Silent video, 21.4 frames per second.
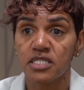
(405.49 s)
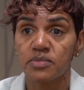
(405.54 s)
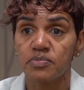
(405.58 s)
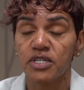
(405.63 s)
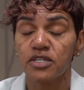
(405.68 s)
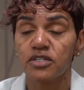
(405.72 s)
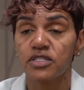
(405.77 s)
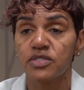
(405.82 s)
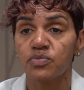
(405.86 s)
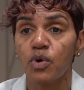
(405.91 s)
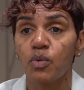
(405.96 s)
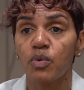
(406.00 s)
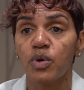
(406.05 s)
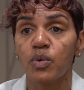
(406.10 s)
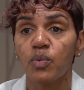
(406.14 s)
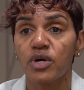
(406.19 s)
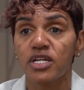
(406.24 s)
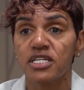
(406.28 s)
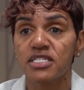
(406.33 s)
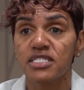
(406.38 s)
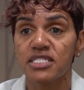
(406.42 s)
because what we
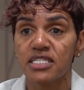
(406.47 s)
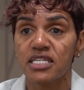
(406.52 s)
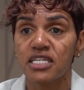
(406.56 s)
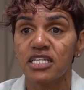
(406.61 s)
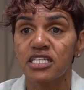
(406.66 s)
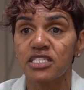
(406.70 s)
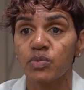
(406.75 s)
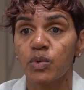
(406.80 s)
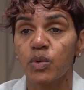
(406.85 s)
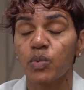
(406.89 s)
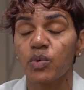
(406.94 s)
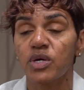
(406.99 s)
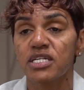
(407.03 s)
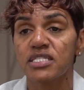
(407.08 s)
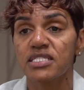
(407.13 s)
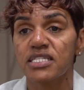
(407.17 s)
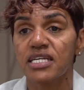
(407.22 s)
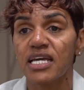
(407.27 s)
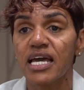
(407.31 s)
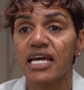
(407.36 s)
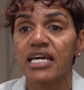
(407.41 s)
want to see is we want to
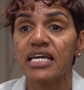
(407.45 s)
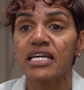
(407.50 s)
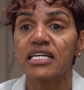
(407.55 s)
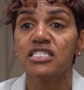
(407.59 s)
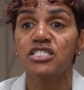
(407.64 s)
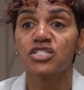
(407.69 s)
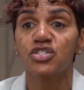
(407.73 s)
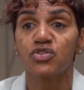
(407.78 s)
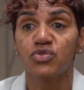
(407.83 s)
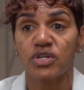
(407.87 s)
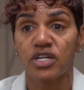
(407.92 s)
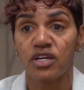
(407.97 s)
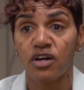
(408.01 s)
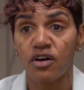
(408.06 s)
see a history